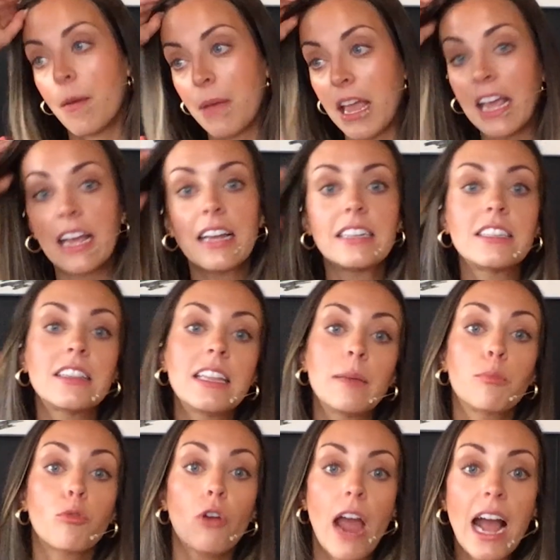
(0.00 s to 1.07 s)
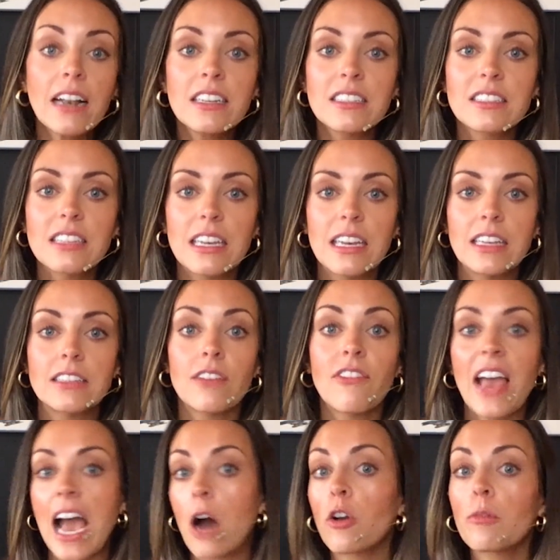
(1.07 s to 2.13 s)
And the practices of
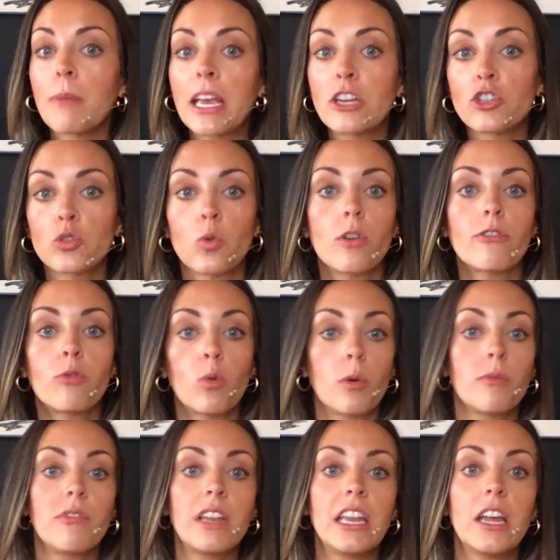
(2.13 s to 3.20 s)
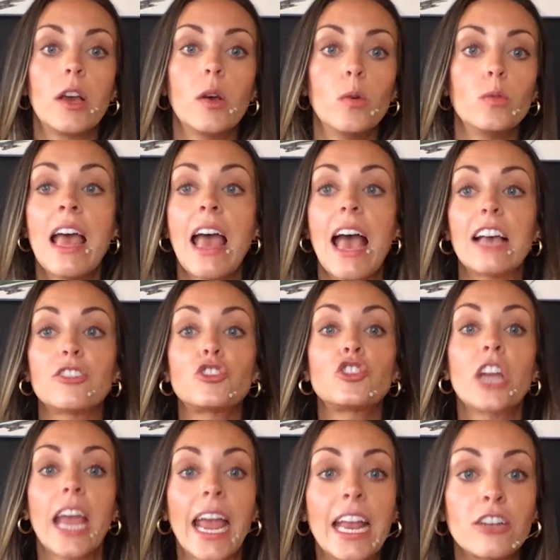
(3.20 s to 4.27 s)
how to make short form videos has
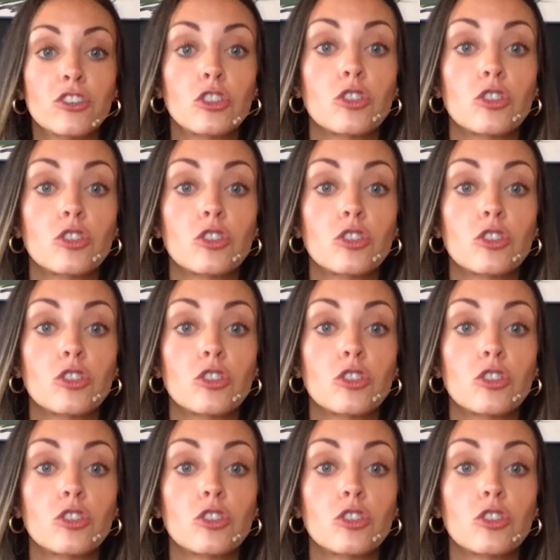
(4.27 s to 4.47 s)
changed